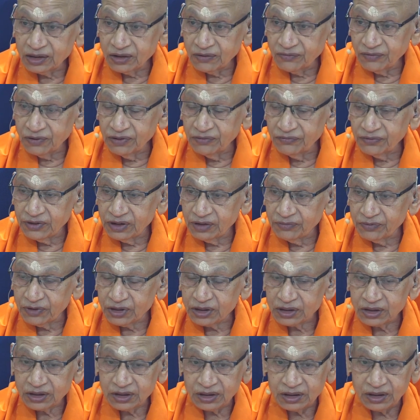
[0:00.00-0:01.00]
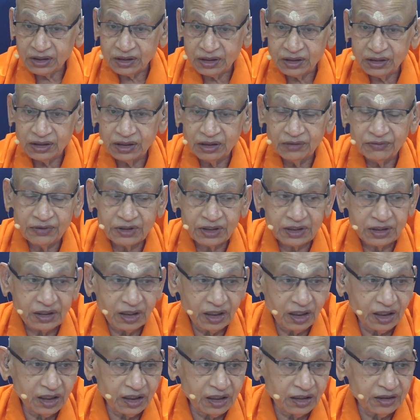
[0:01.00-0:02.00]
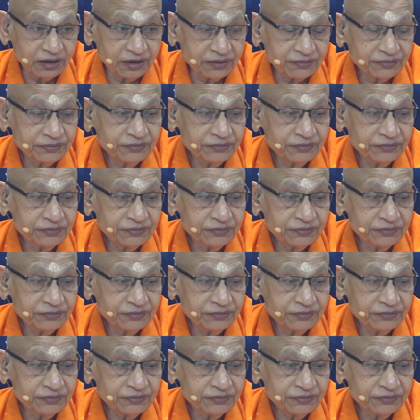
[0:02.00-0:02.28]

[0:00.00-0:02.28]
of even namaskara.